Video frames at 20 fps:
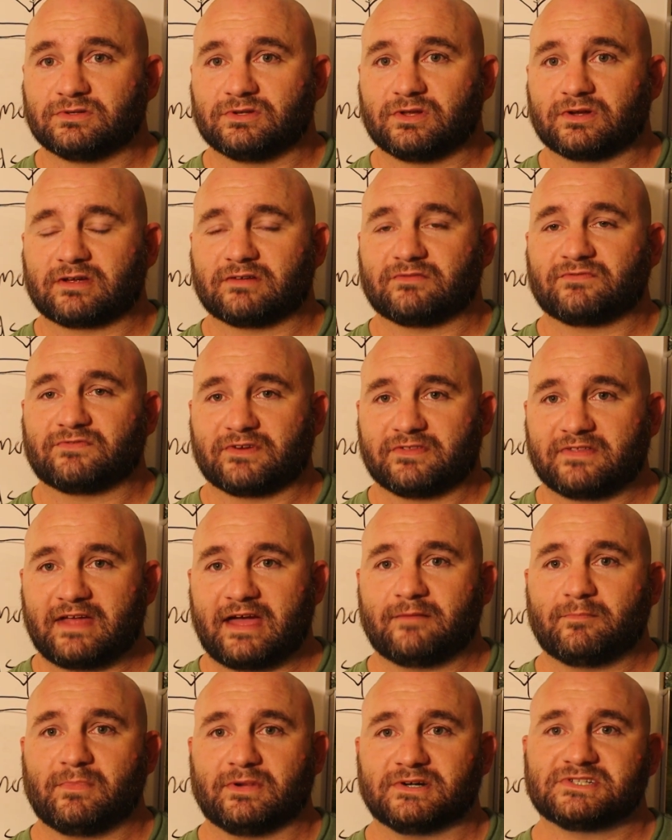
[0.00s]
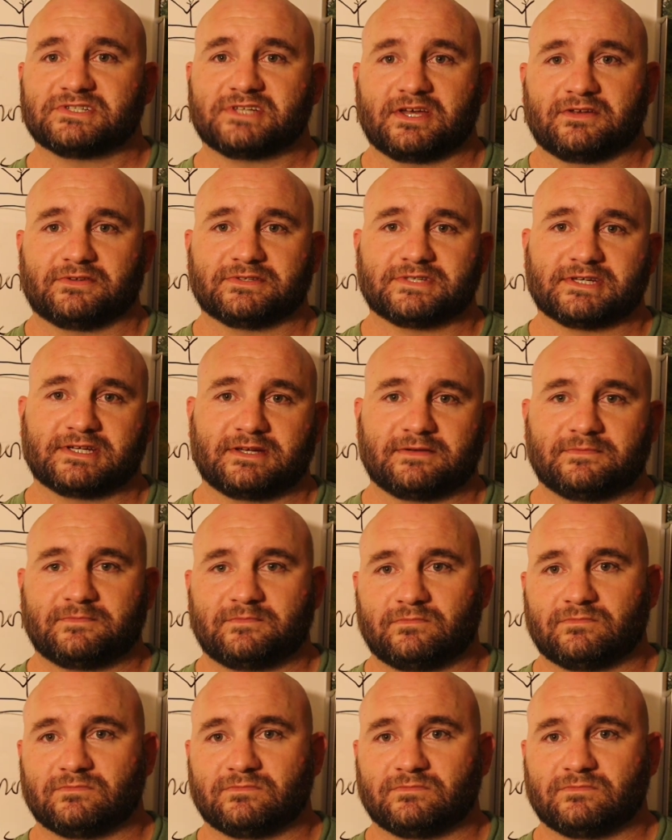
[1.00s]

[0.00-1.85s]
looking for that much subtlety.